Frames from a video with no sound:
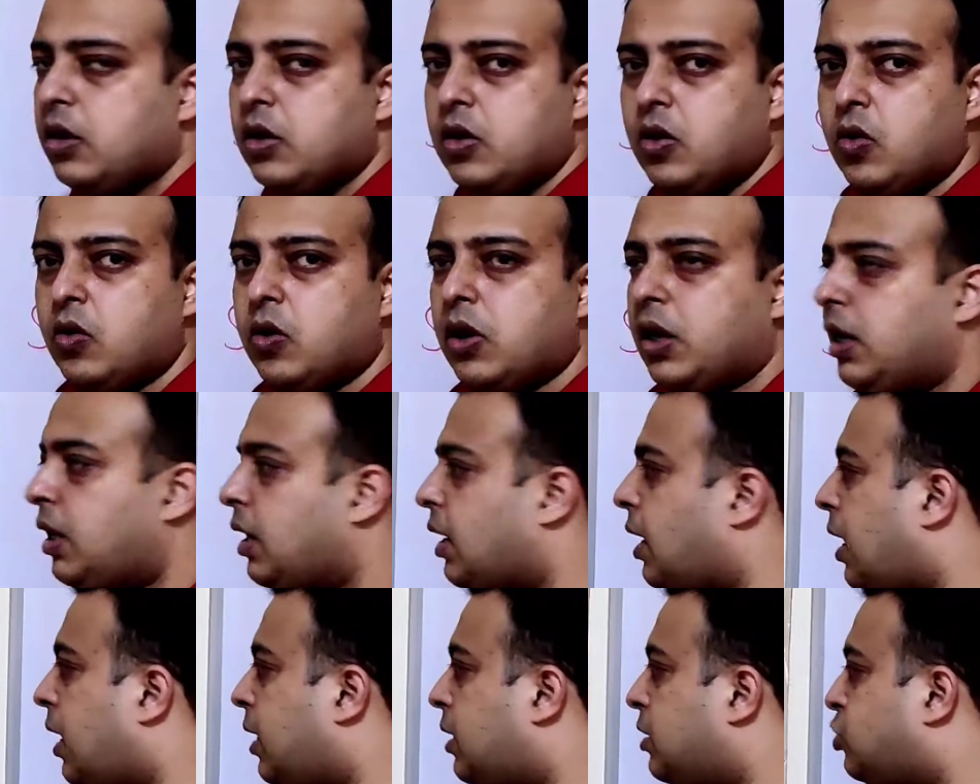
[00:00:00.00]
Okay,
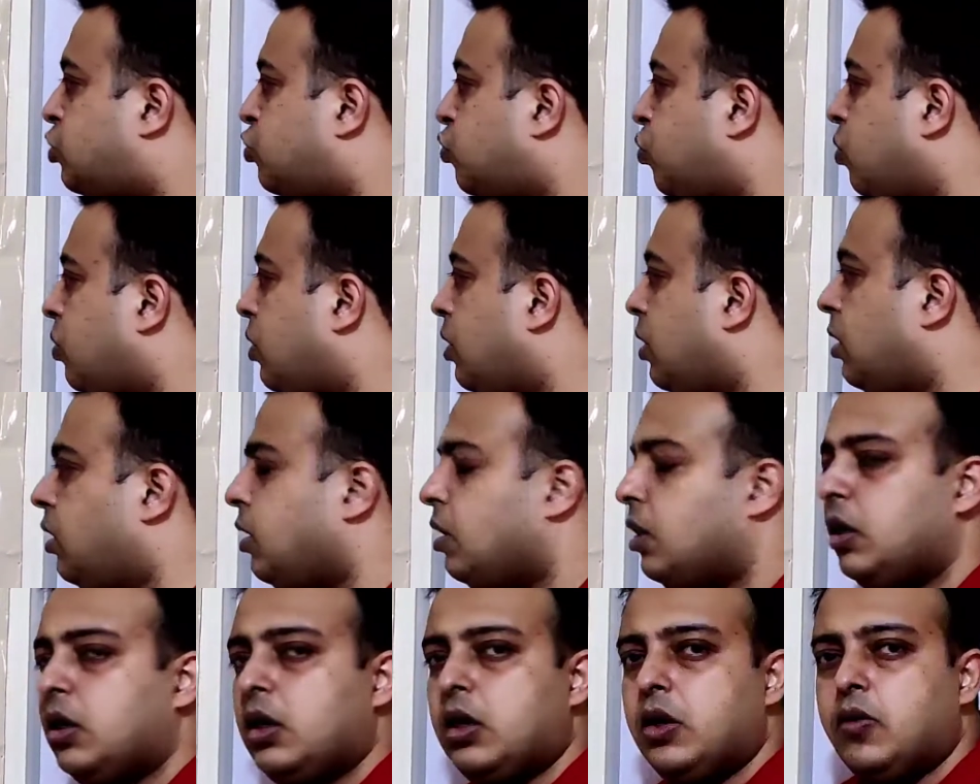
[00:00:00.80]
and
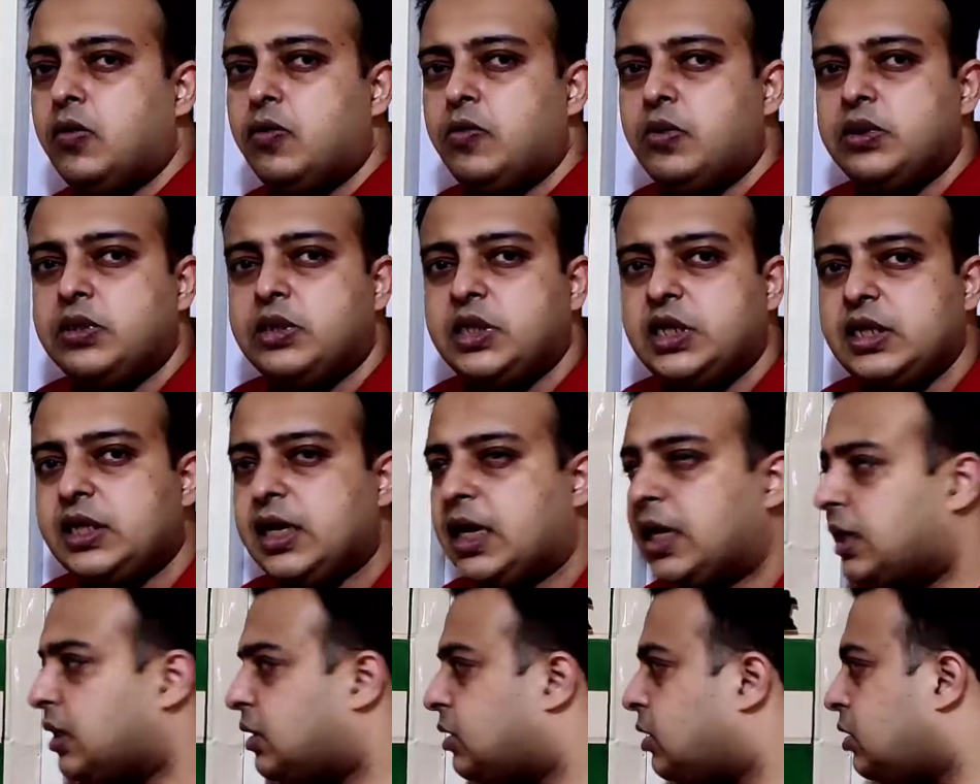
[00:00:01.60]
soon we see
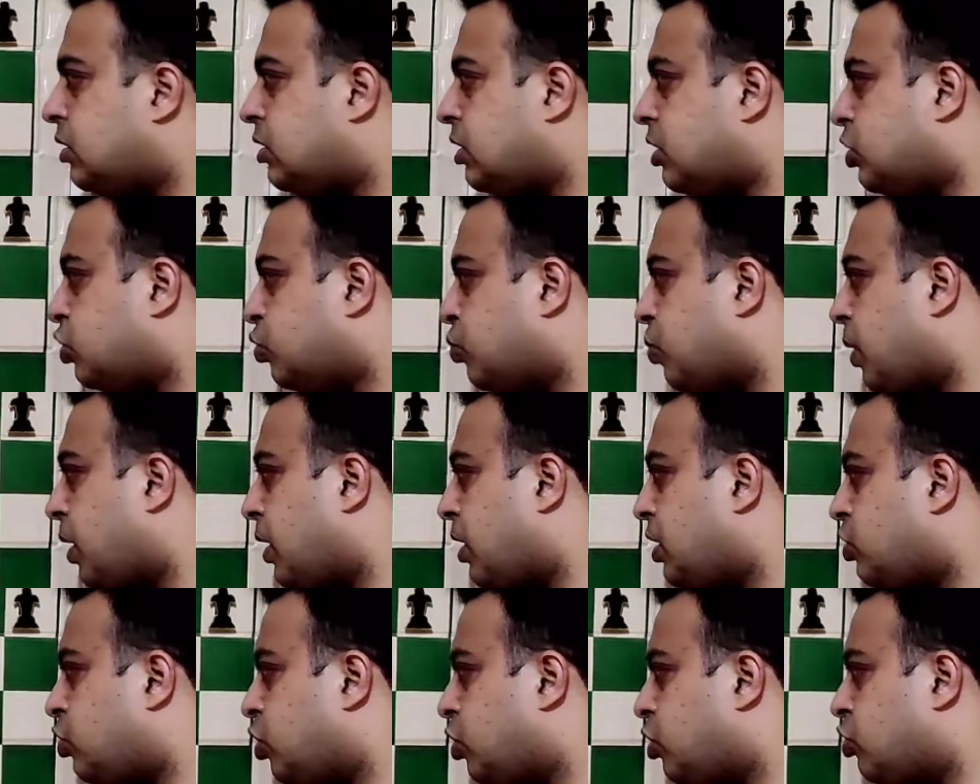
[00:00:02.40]
that such a
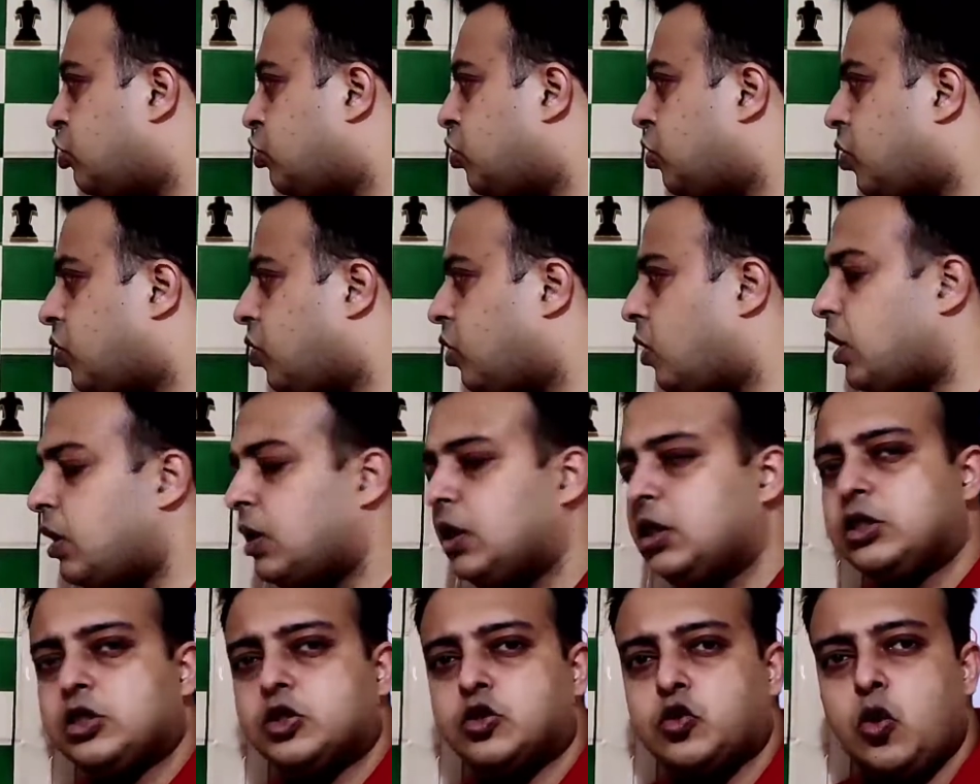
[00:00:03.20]
square is also called
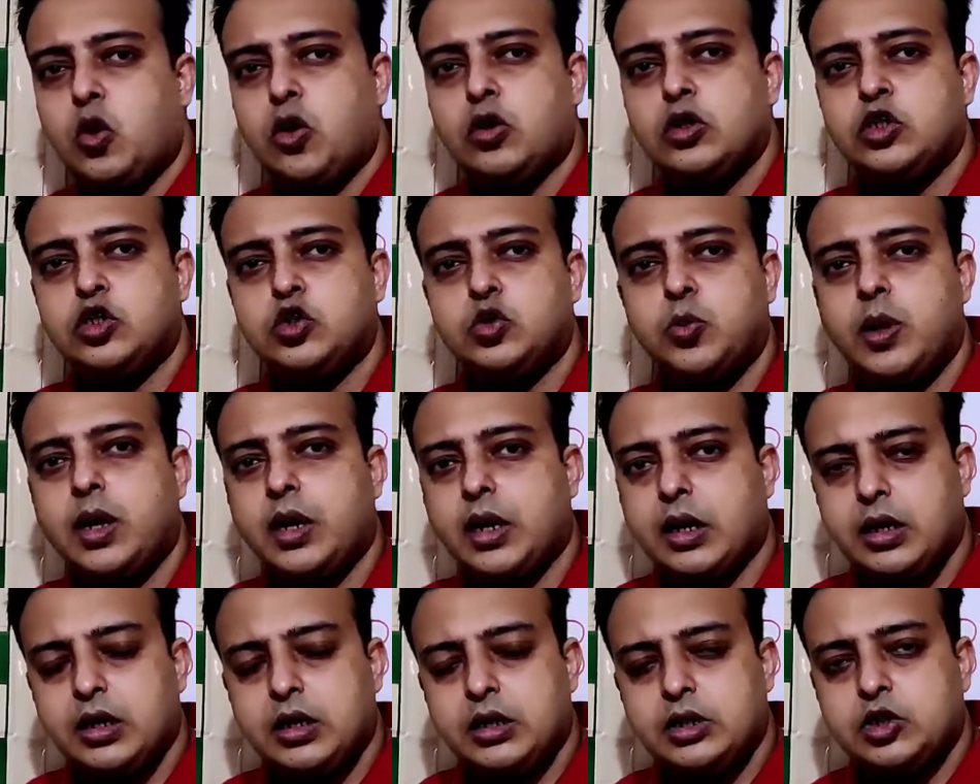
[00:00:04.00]
a strong
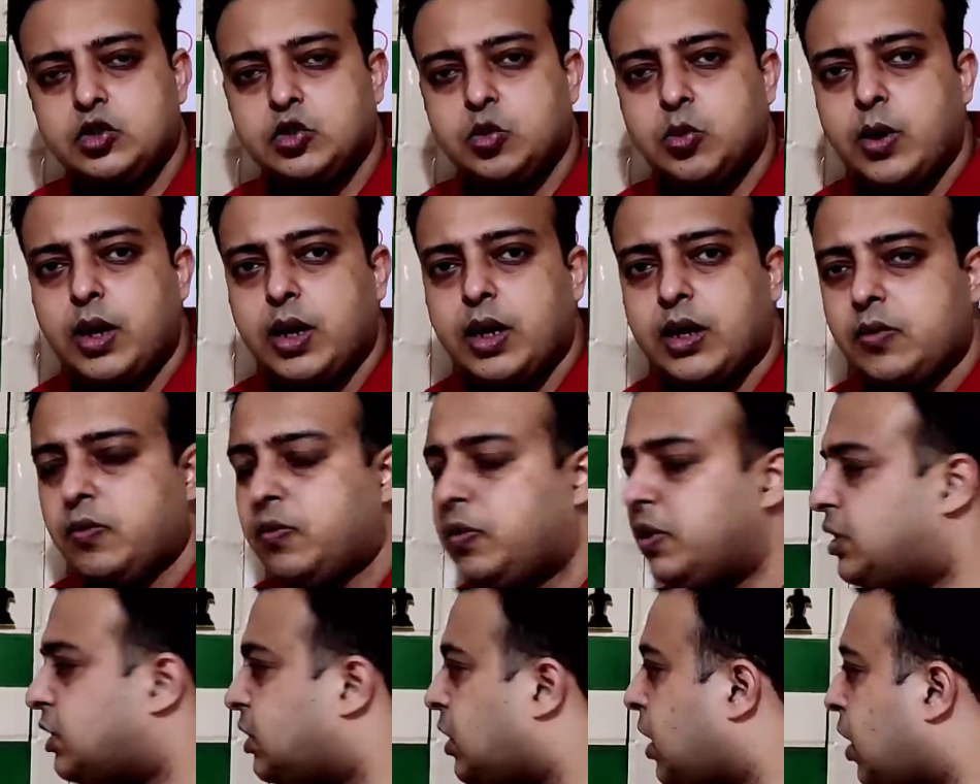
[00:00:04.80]
square, a square
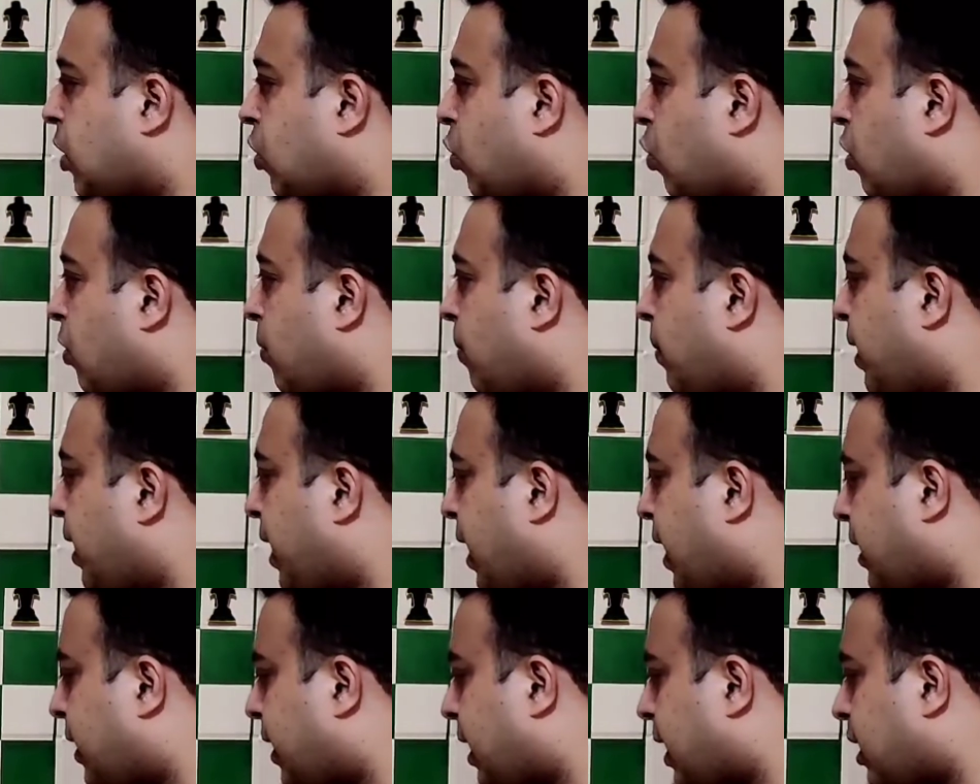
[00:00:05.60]
which cannot be
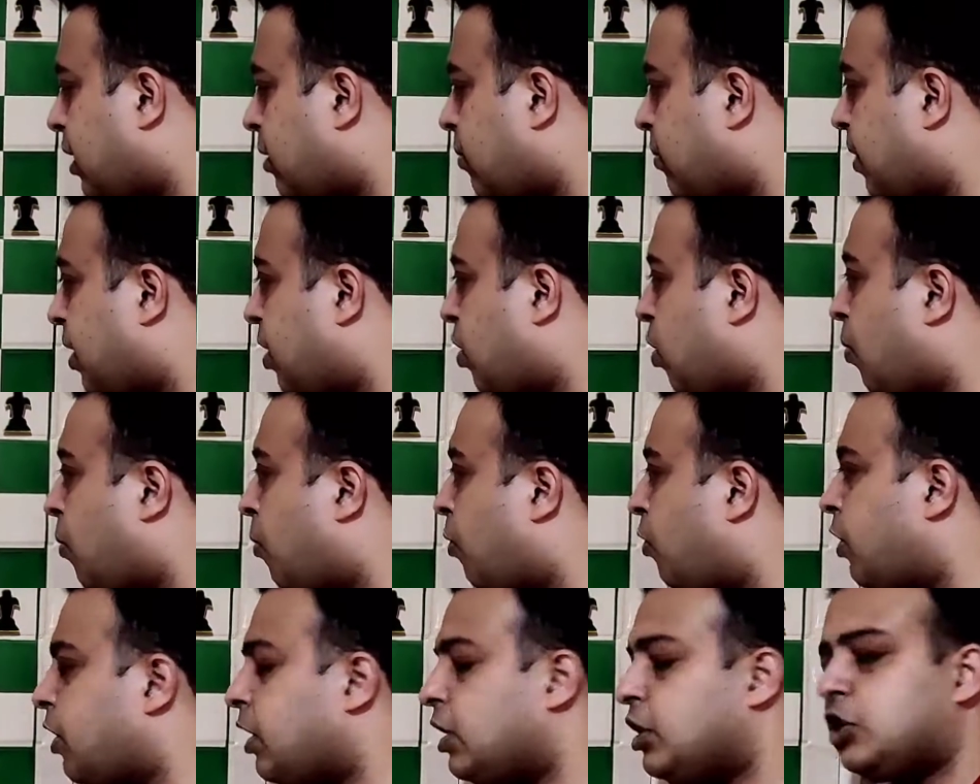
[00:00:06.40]
attacked by
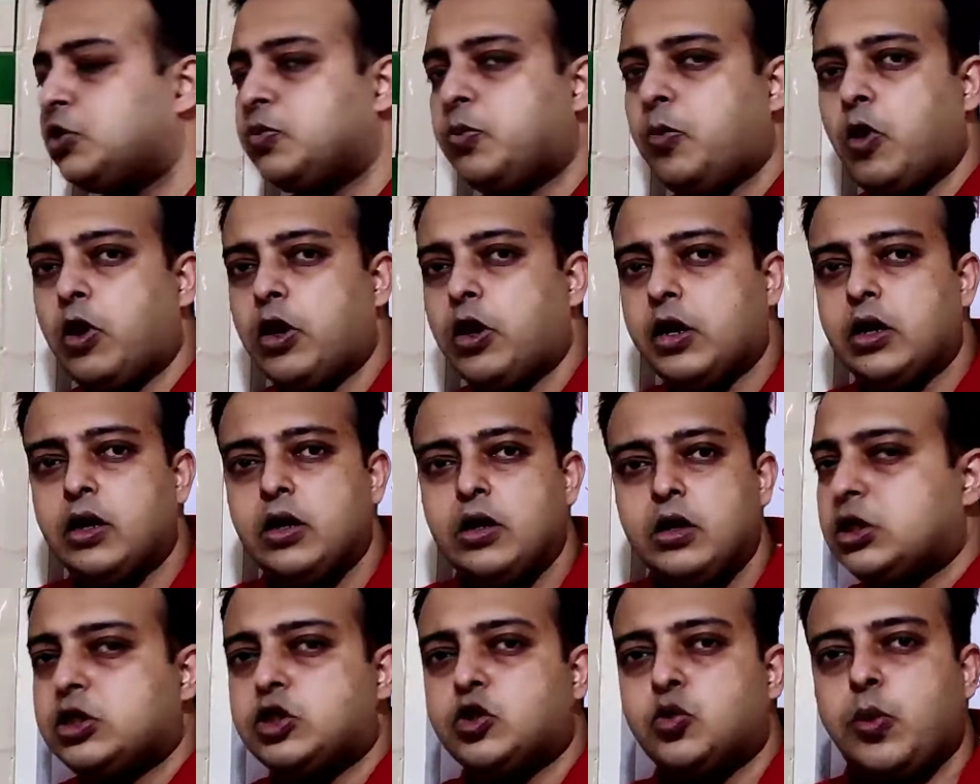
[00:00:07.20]
opponent's
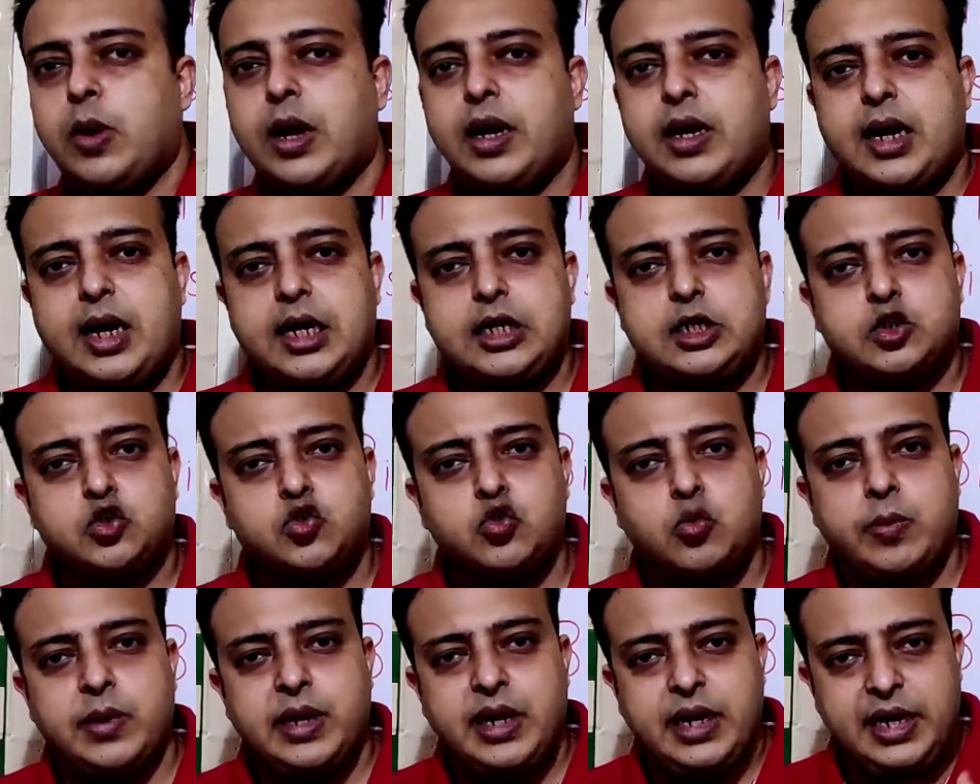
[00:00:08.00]
pawn. The square has
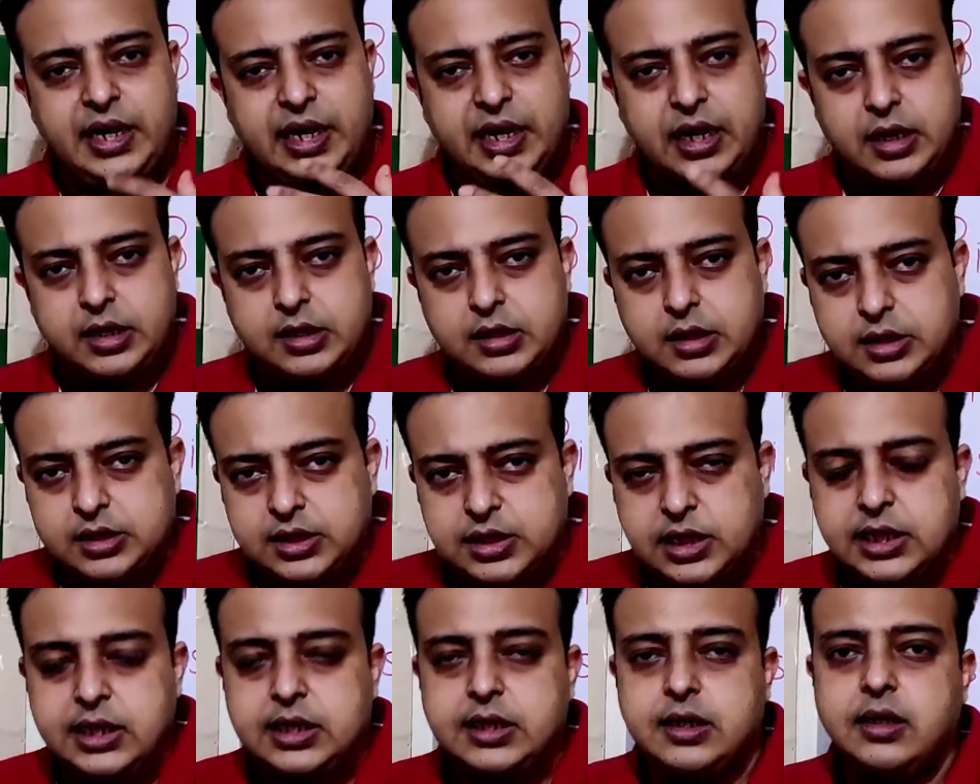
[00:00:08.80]
to be near the
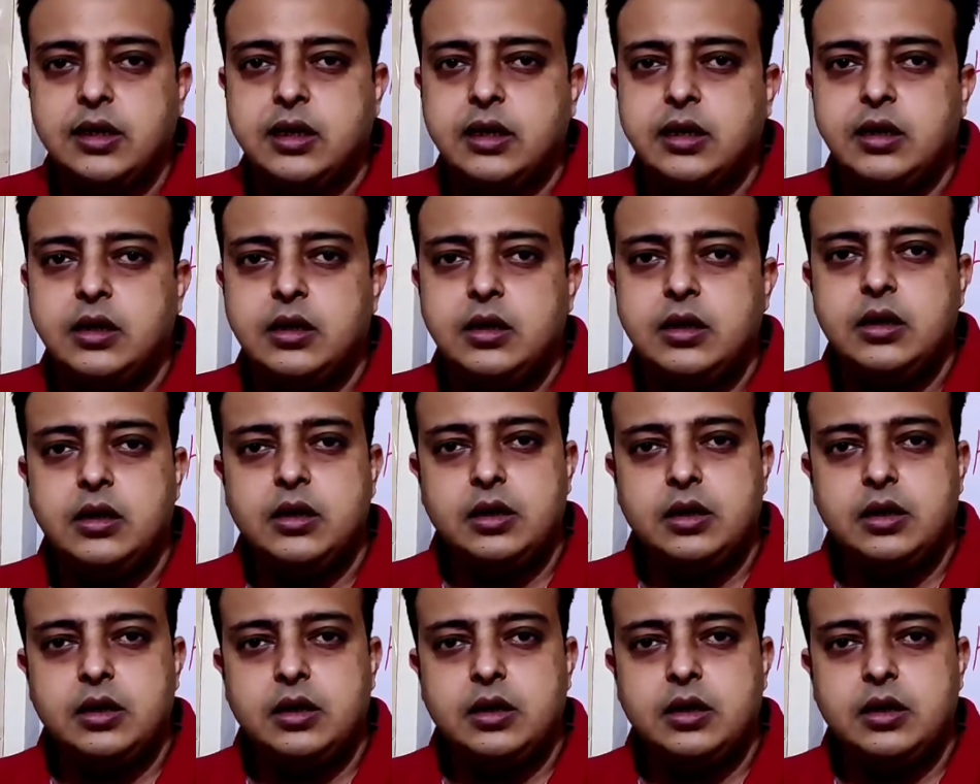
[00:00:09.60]
center.